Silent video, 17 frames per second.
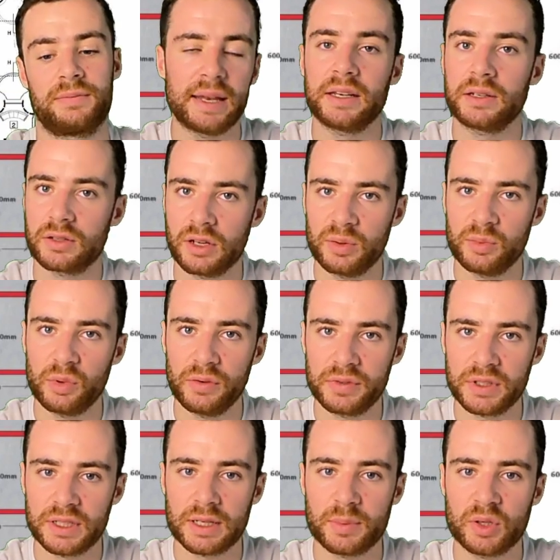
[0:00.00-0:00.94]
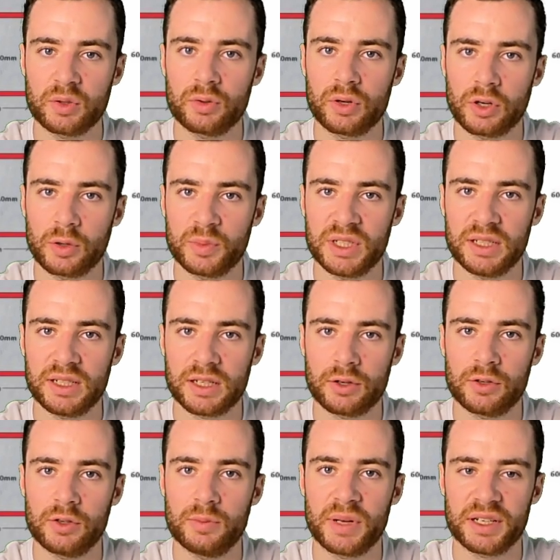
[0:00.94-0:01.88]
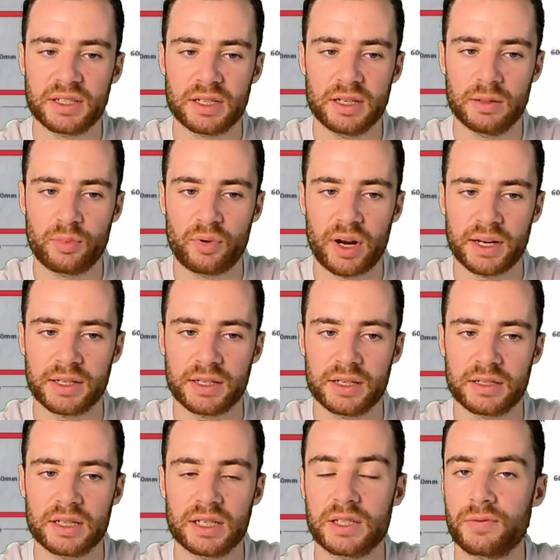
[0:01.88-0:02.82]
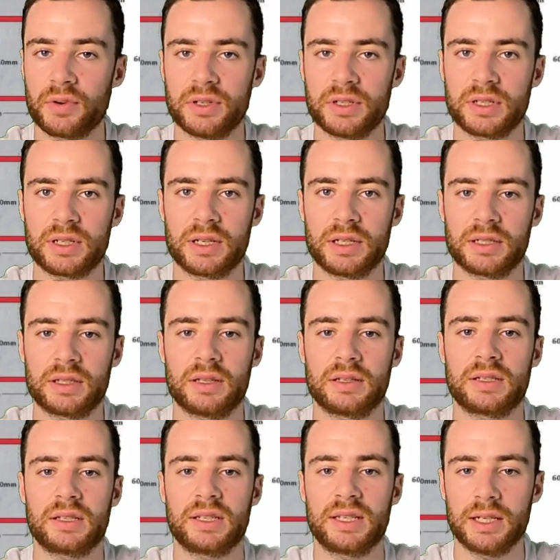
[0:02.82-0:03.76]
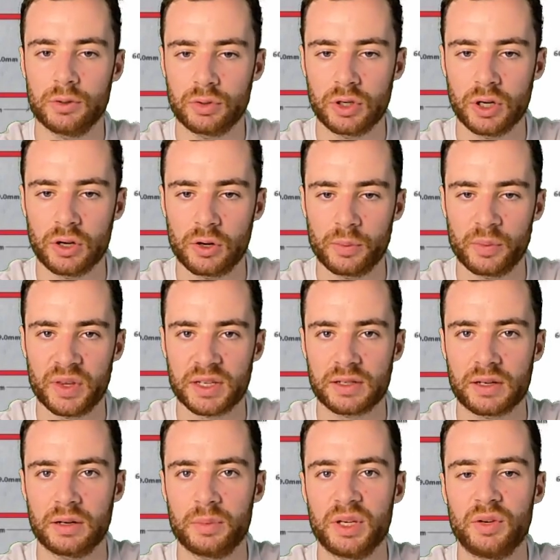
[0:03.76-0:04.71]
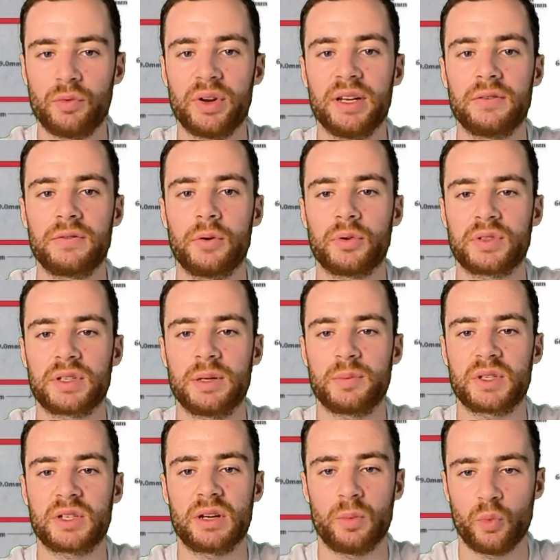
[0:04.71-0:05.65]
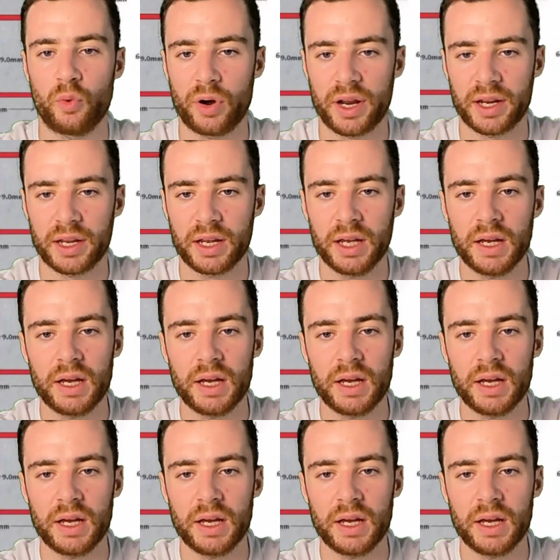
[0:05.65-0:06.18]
An example of a typical column detail you might see in practice is, for instance, the steel column that's going to be reinforced in some way.